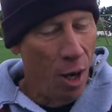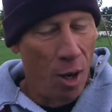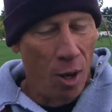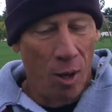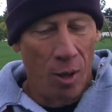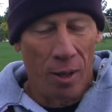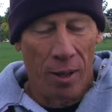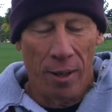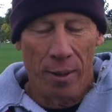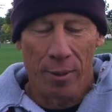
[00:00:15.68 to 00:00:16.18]

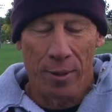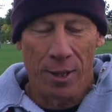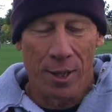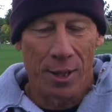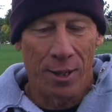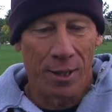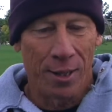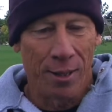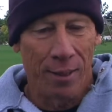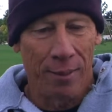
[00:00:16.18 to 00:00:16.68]
Oh, it's
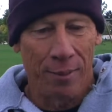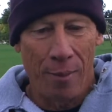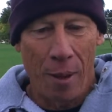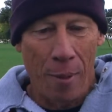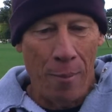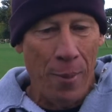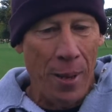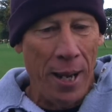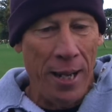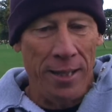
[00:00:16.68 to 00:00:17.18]
just
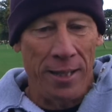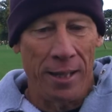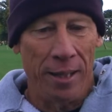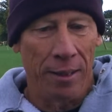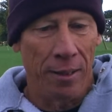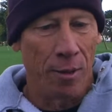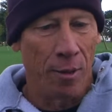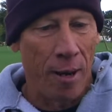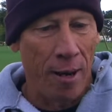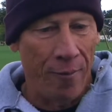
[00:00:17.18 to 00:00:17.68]

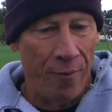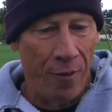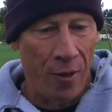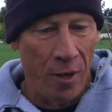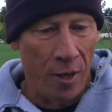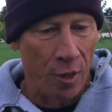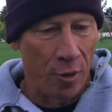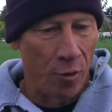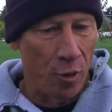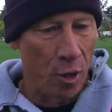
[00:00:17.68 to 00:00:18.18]
amazing. Great
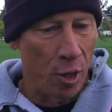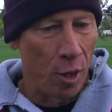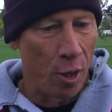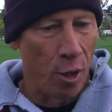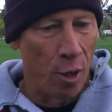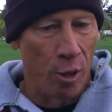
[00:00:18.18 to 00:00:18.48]
finish for the